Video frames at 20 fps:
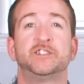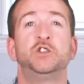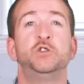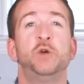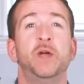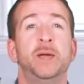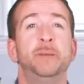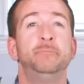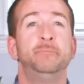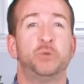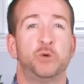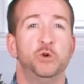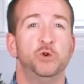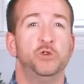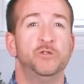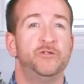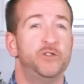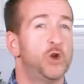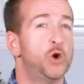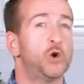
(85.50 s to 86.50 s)
to
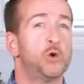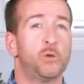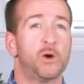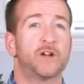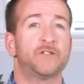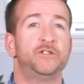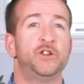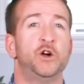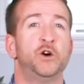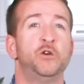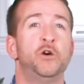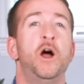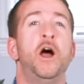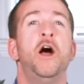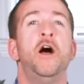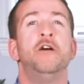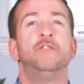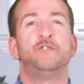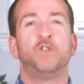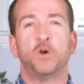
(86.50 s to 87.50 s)
improve your workflow
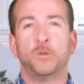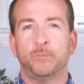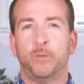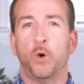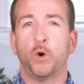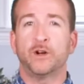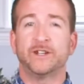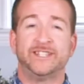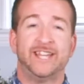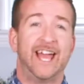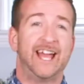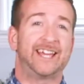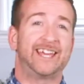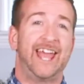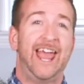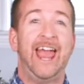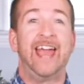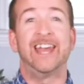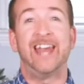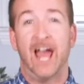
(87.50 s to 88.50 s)
for board tech
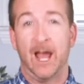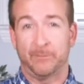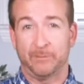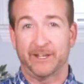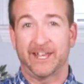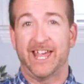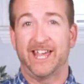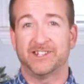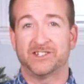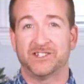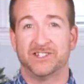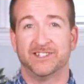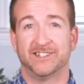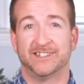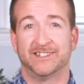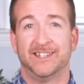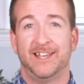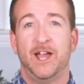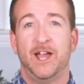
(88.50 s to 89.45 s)
and applications.